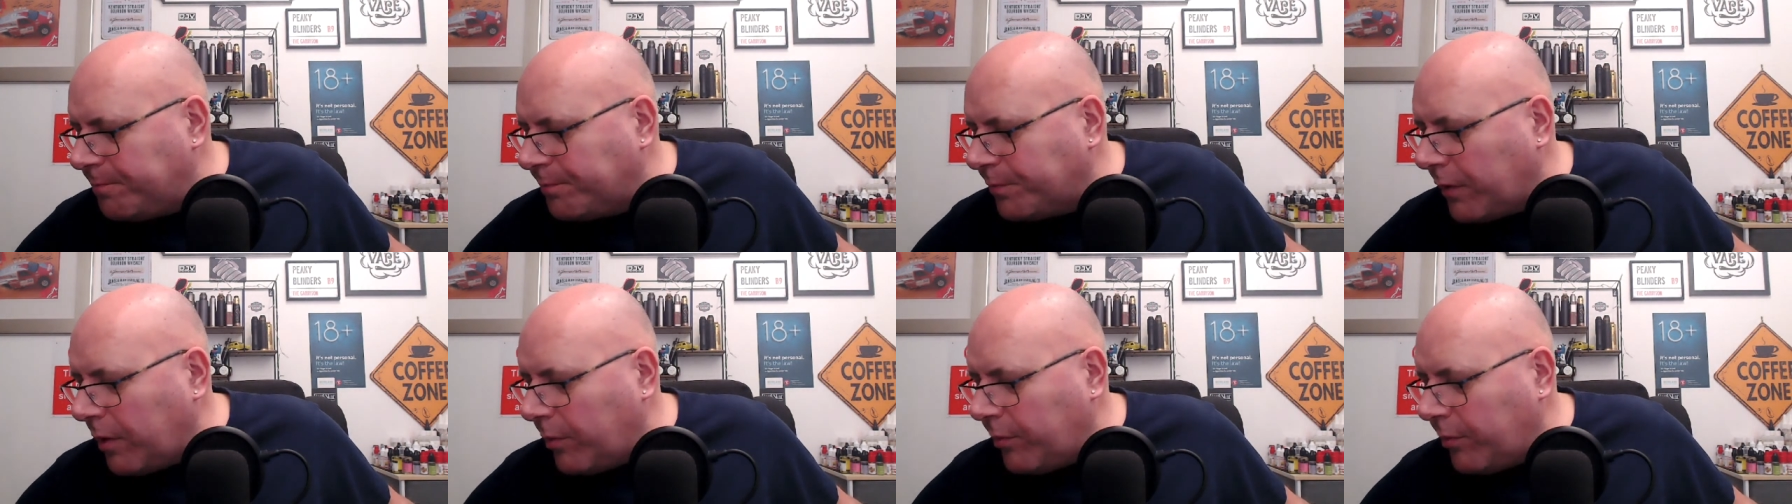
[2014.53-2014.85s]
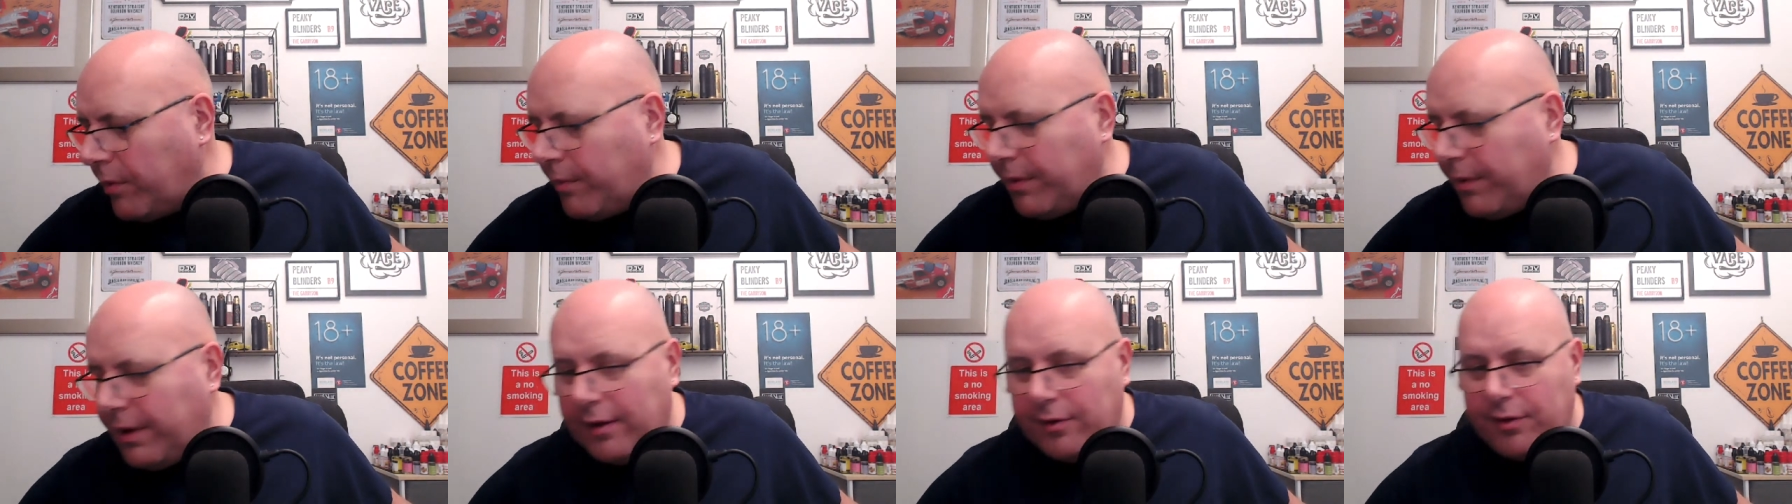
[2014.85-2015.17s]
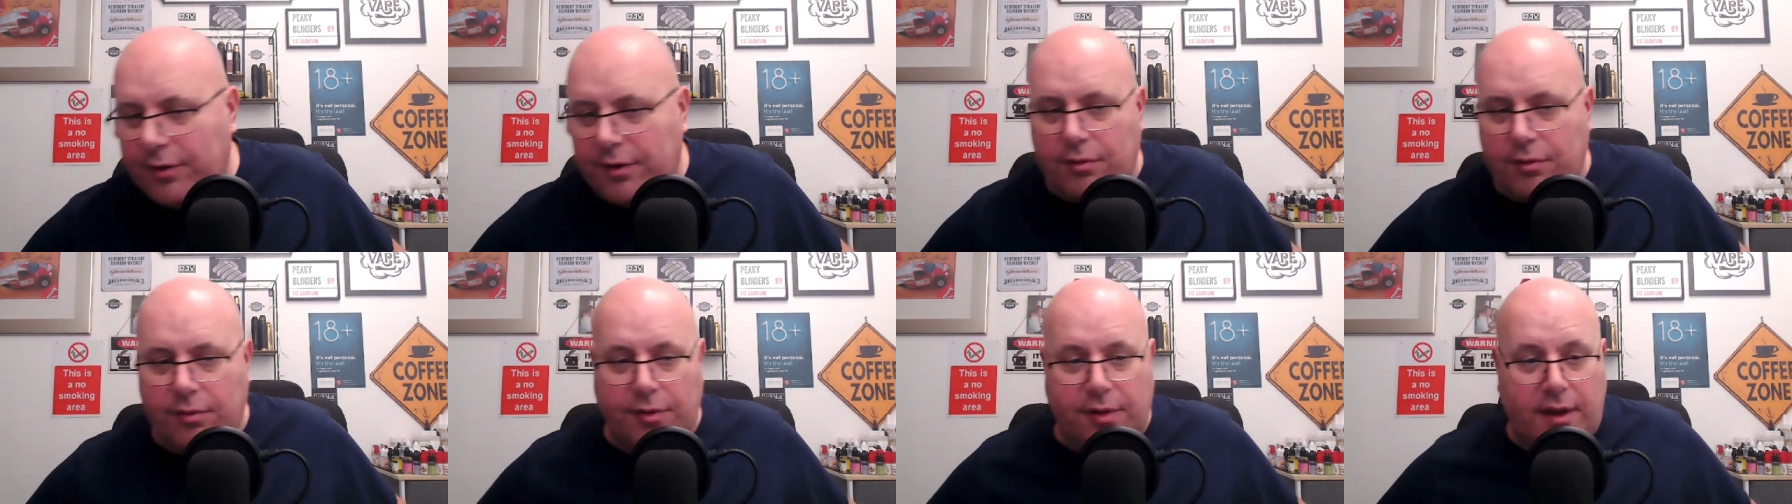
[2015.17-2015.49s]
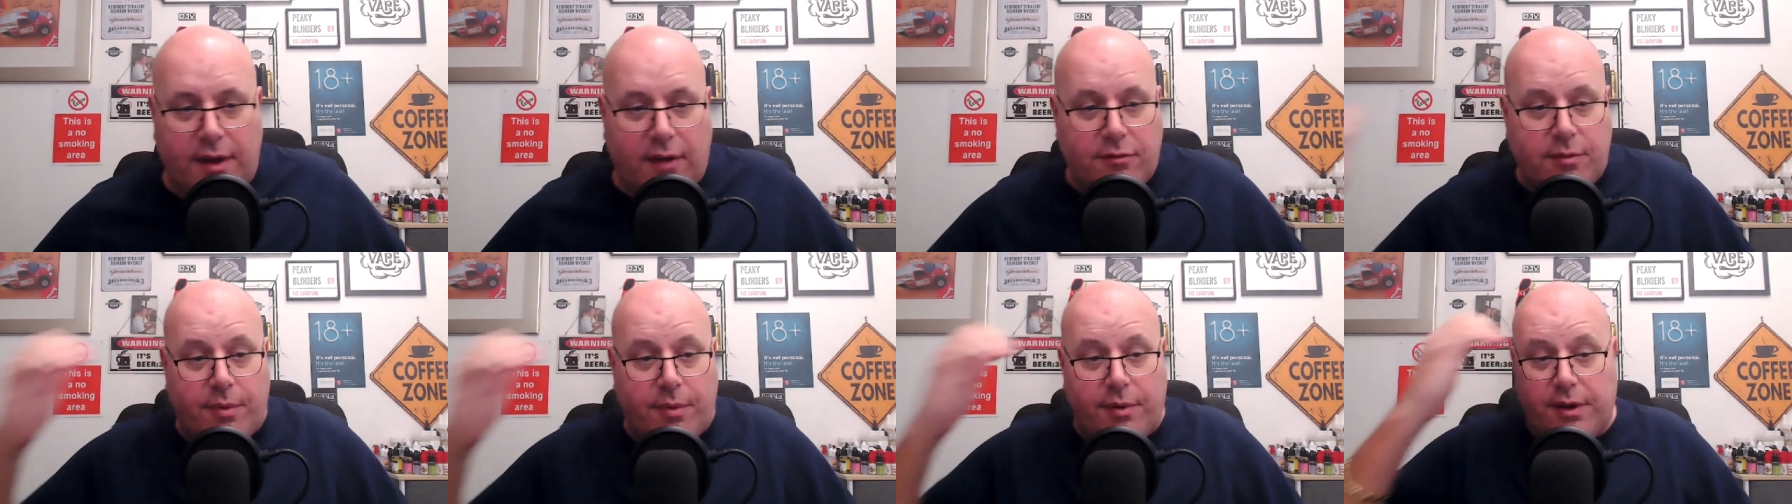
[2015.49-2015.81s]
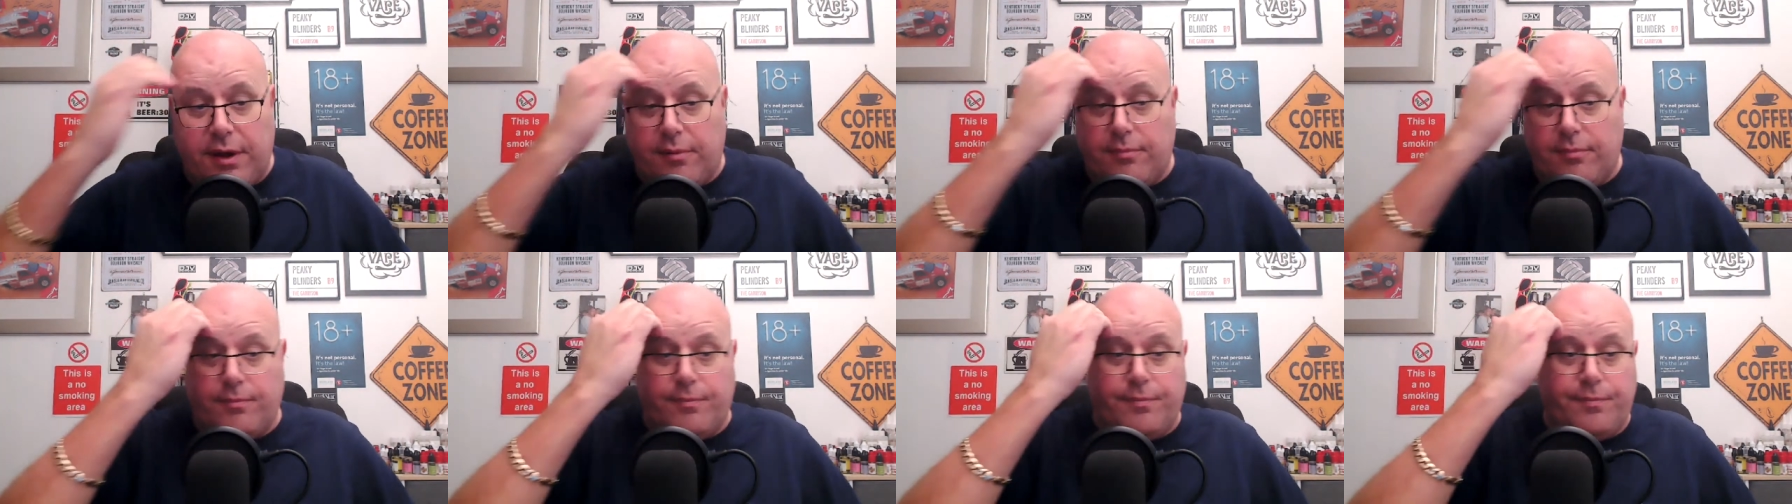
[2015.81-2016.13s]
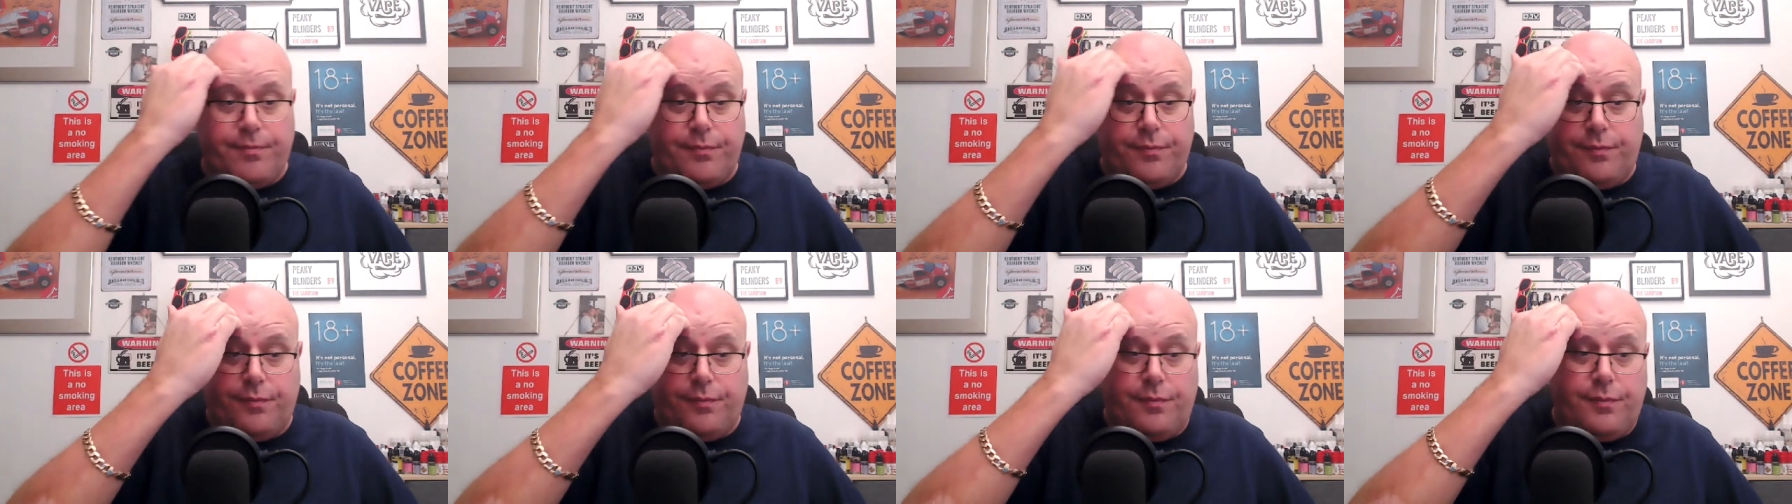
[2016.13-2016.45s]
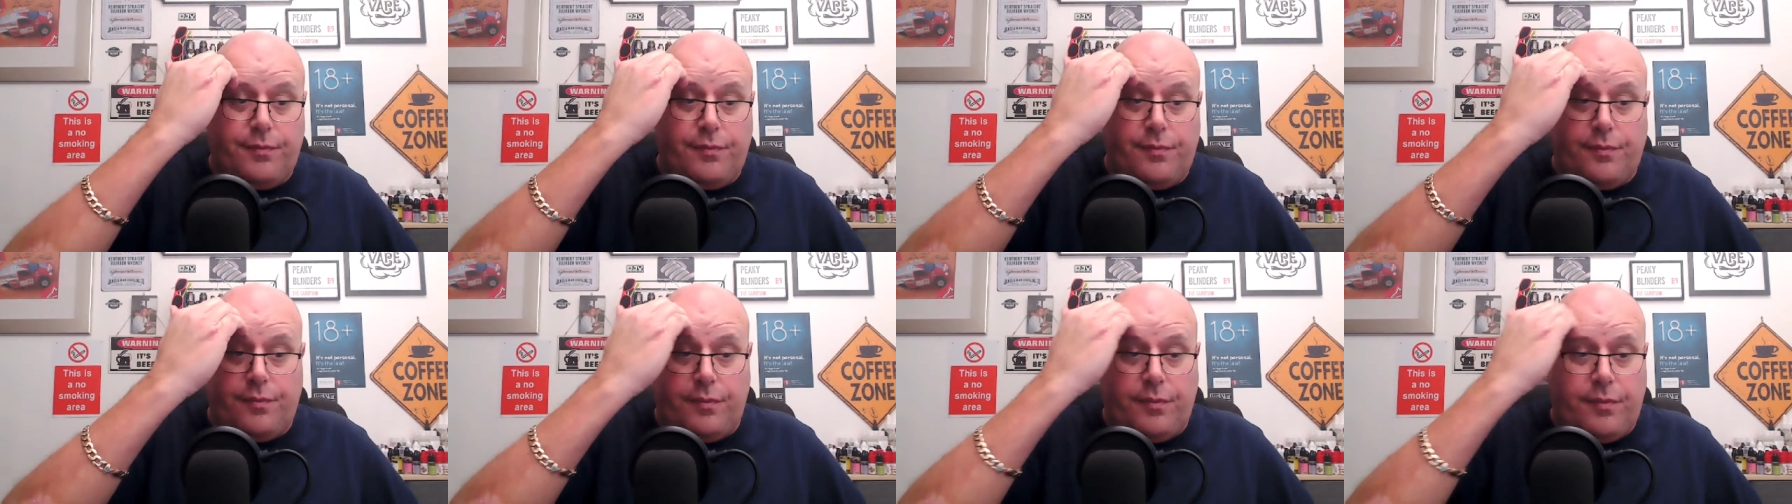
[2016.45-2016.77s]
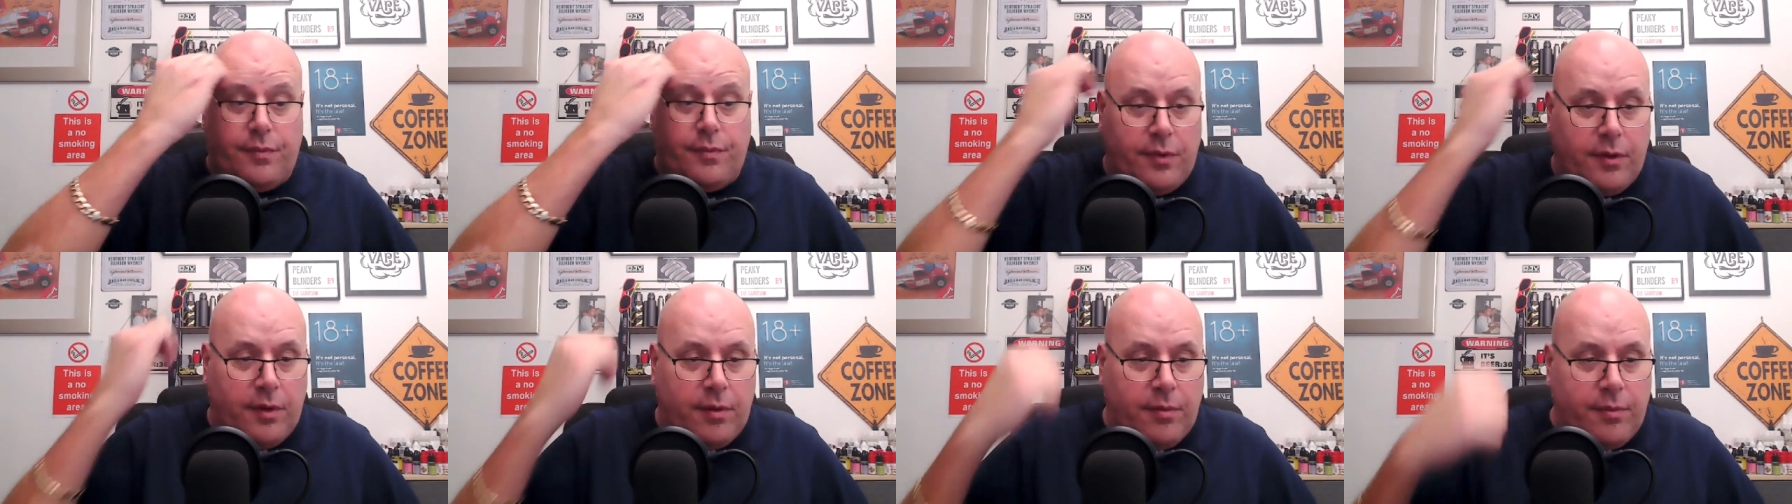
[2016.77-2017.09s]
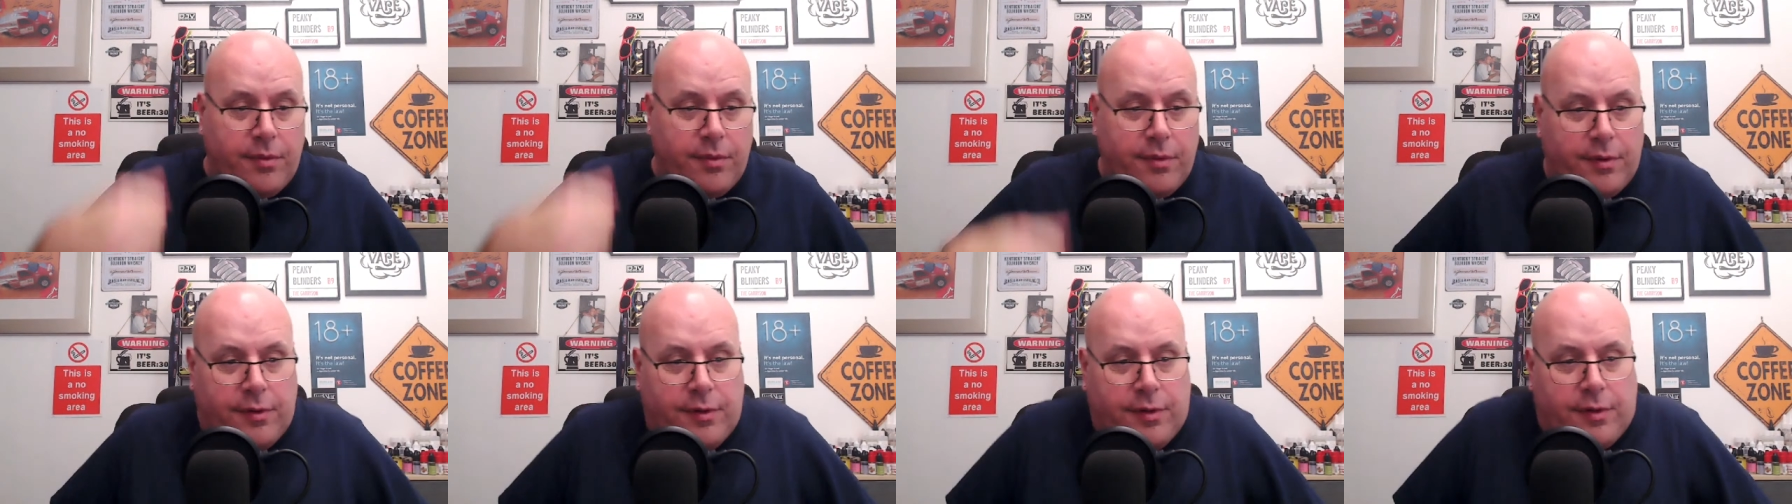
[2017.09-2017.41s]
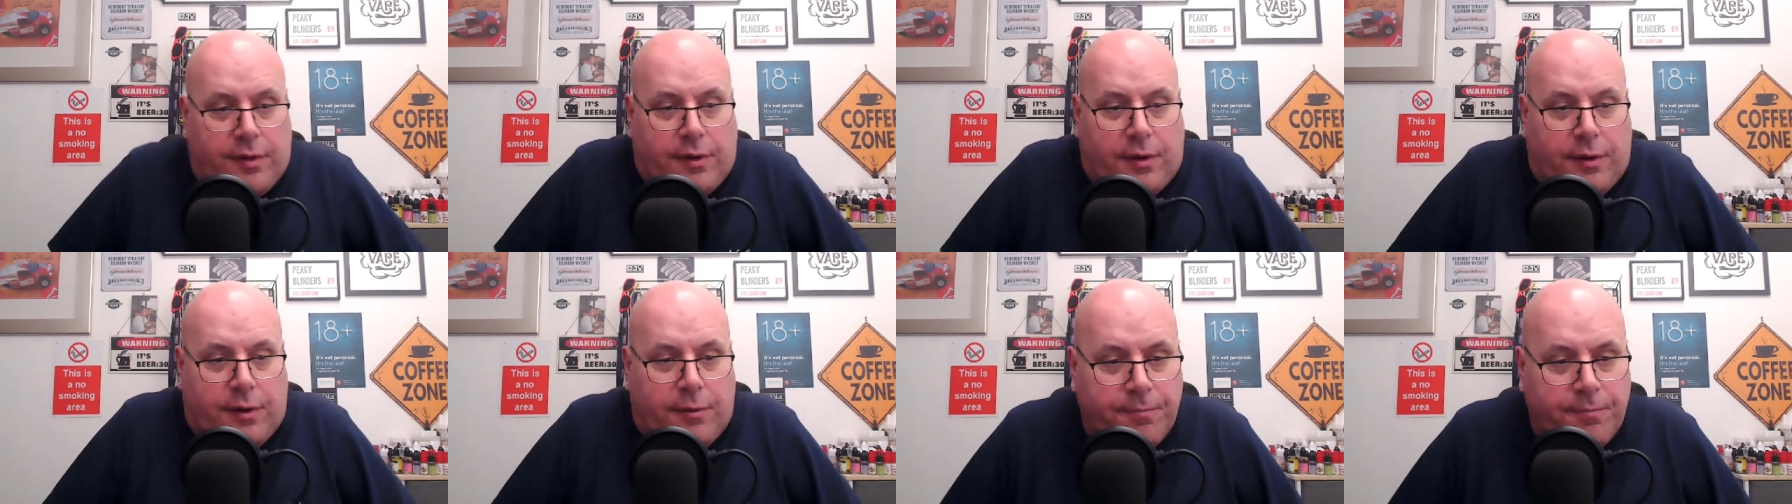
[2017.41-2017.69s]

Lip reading: But it'd be nice to go and see everybody. But